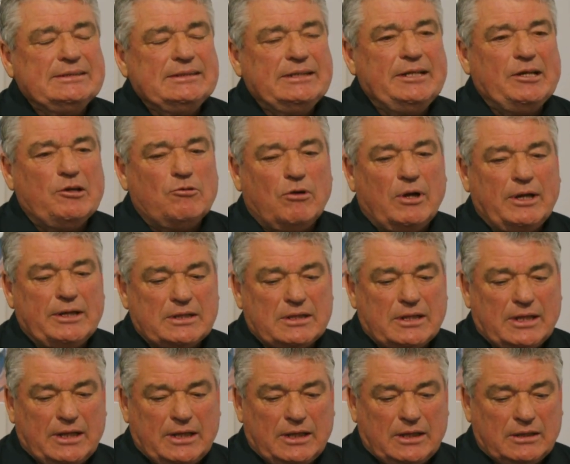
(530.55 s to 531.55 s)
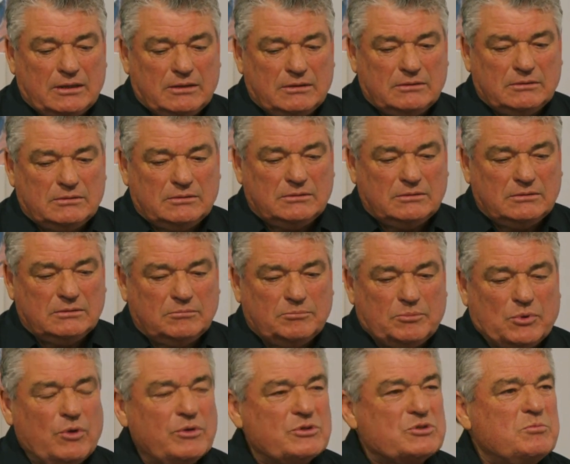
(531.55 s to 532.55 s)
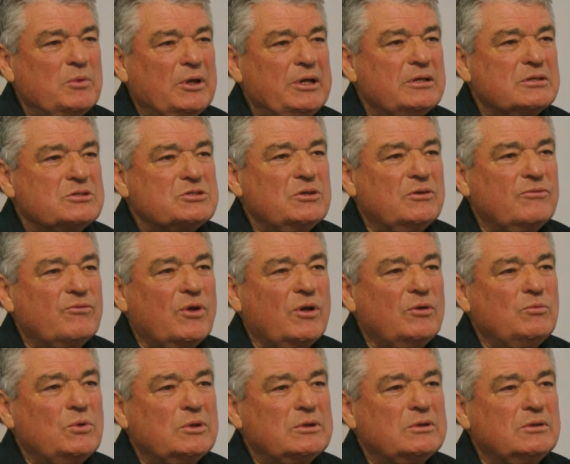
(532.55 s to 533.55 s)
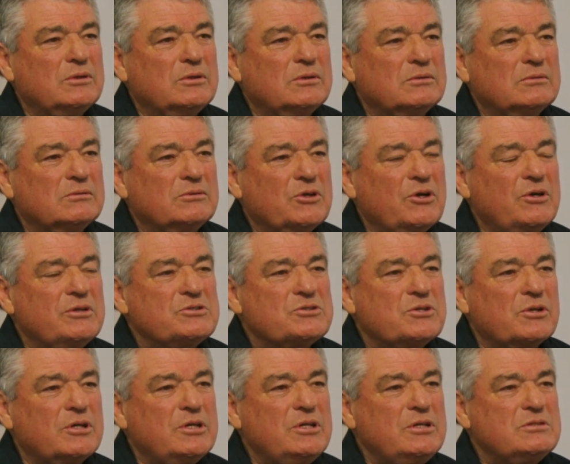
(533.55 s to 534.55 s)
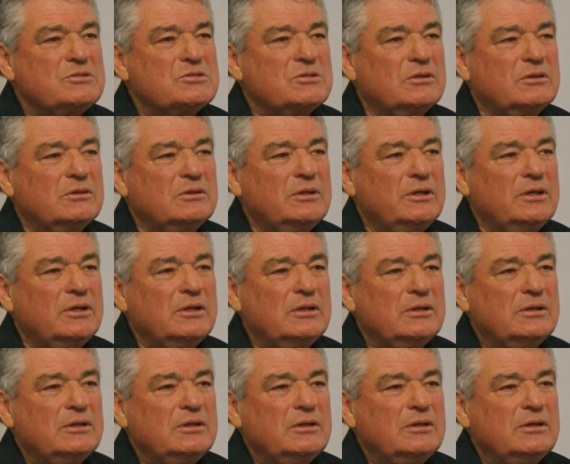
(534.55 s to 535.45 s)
at any rate, they approached me to see if I wanted to coach the kids, and uh,